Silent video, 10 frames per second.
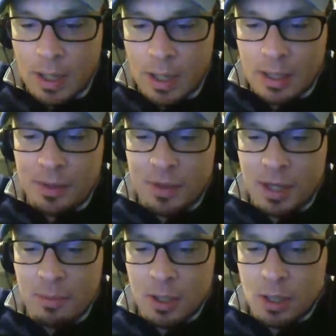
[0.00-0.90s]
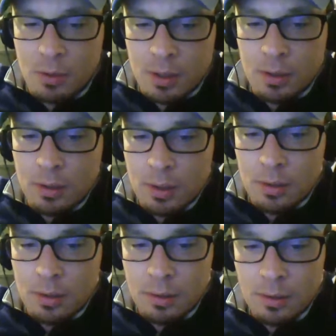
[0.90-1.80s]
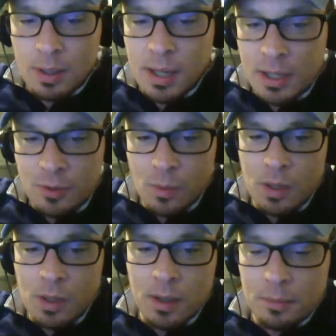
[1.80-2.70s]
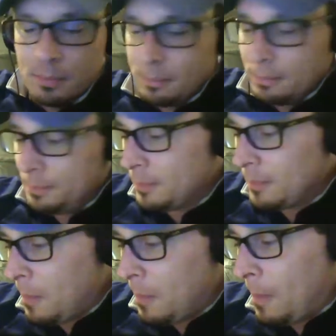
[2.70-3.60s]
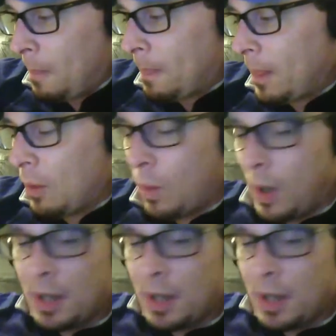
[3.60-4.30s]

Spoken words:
I think I'm going to go to the next one though. Why